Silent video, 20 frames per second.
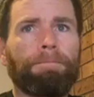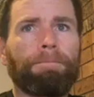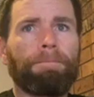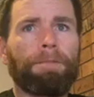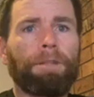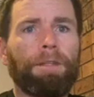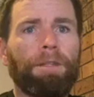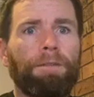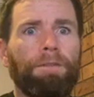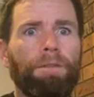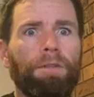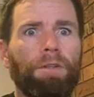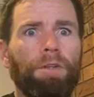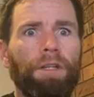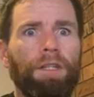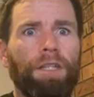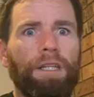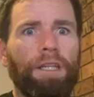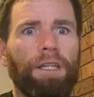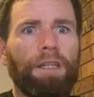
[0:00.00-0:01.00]
To give you an
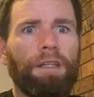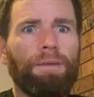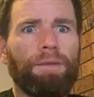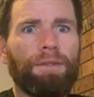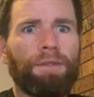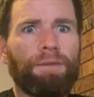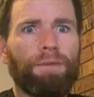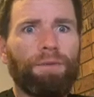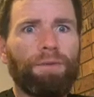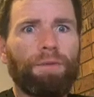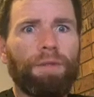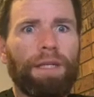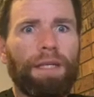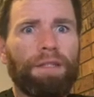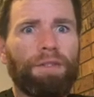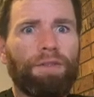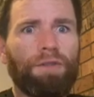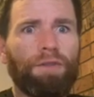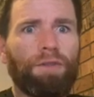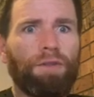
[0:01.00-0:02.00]
idea, I'm still doing that
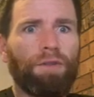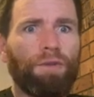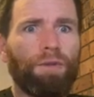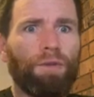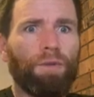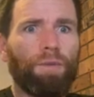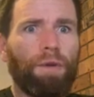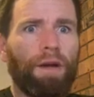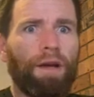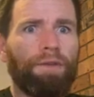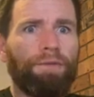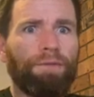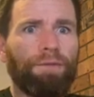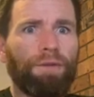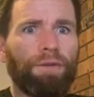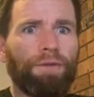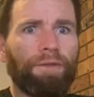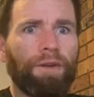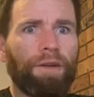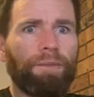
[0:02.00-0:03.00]
2 by
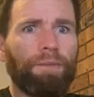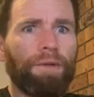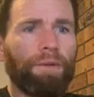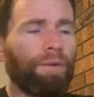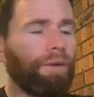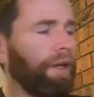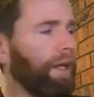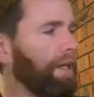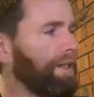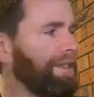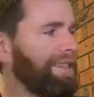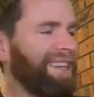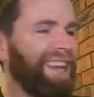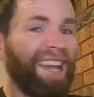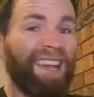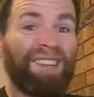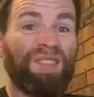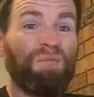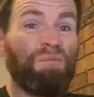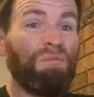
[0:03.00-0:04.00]
45-minute workouts a day
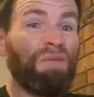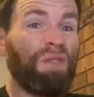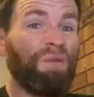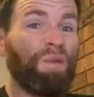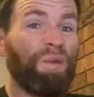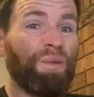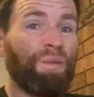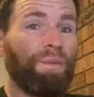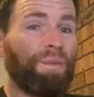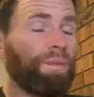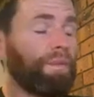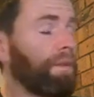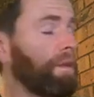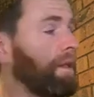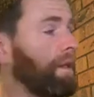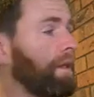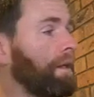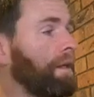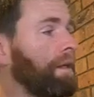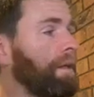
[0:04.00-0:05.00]
as a minimum.
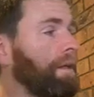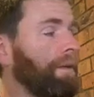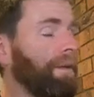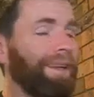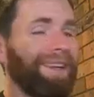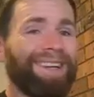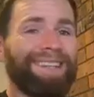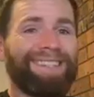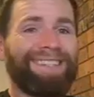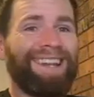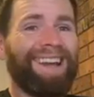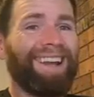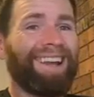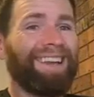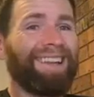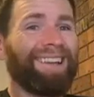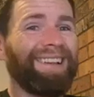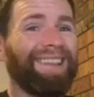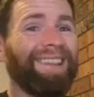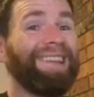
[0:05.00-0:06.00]
They're going to start
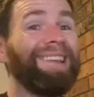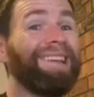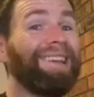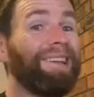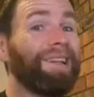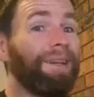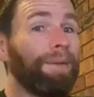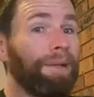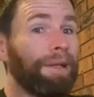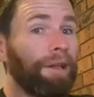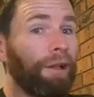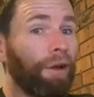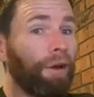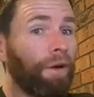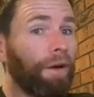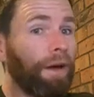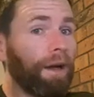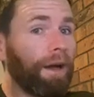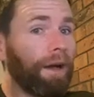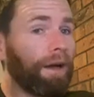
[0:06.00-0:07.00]
getting a little bit
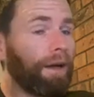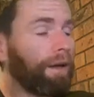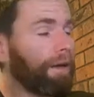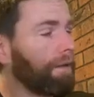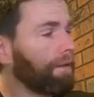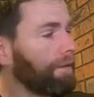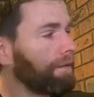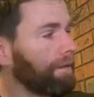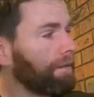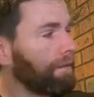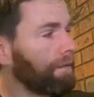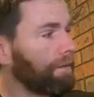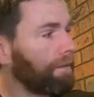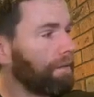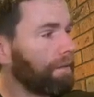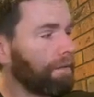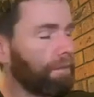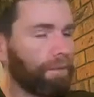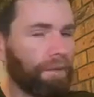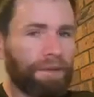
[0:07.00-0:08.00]
longer
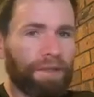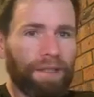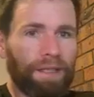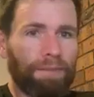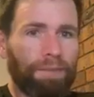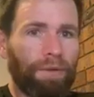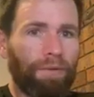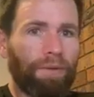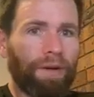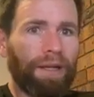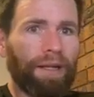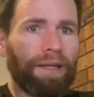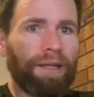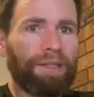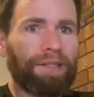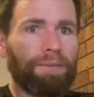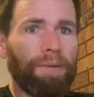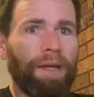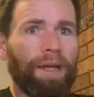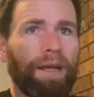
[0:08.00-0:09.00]
once I get my running
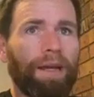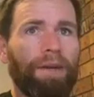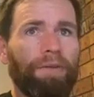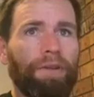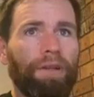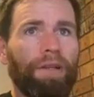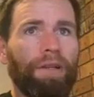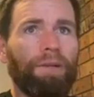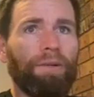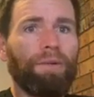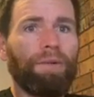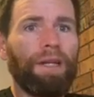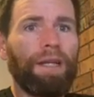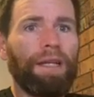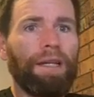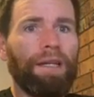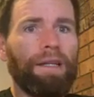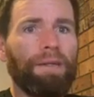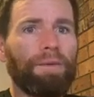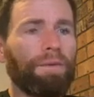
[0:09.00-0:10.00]
legs back after the little knee
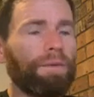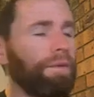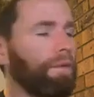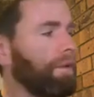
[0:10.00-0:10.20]
niggle,